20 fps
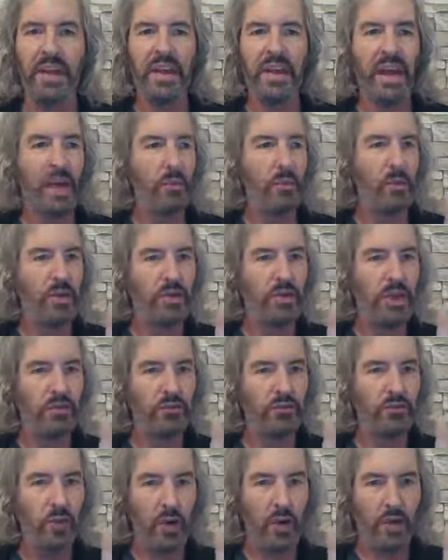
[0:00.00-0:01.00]
And when they
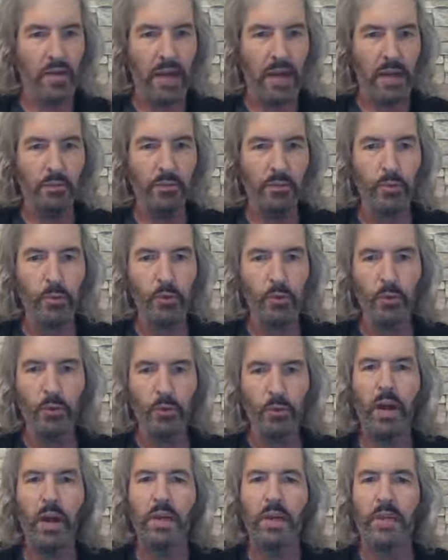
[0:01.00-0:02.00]
saw that
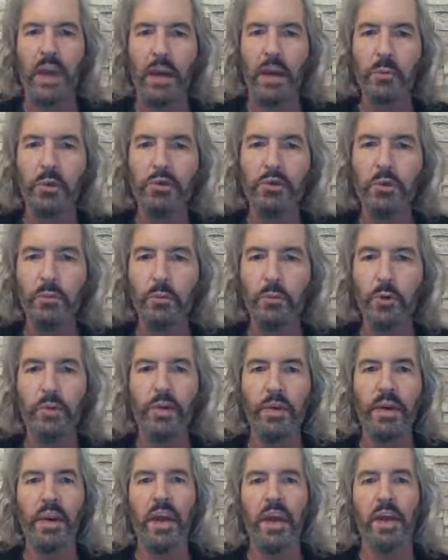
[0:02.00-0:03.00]
move, they were to move
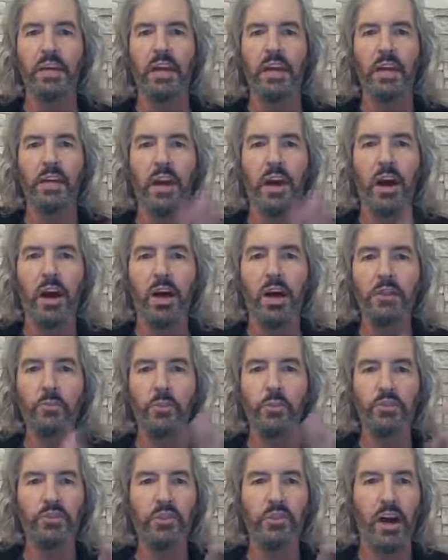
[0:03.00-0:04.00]
again. God
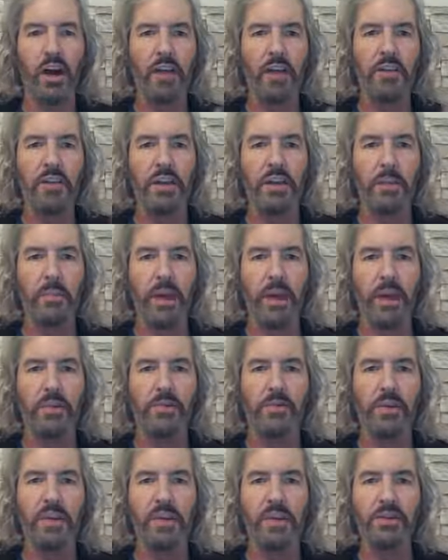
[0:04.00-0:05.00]
was guiding them
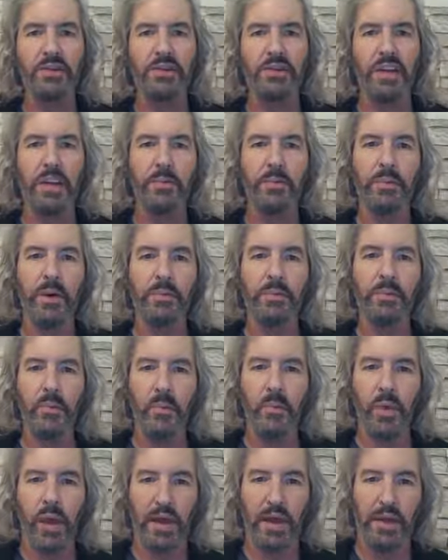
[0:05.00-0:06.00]
every step of the
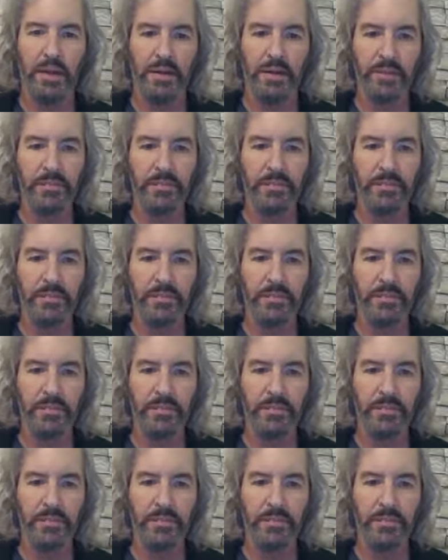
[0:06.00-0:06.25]
way.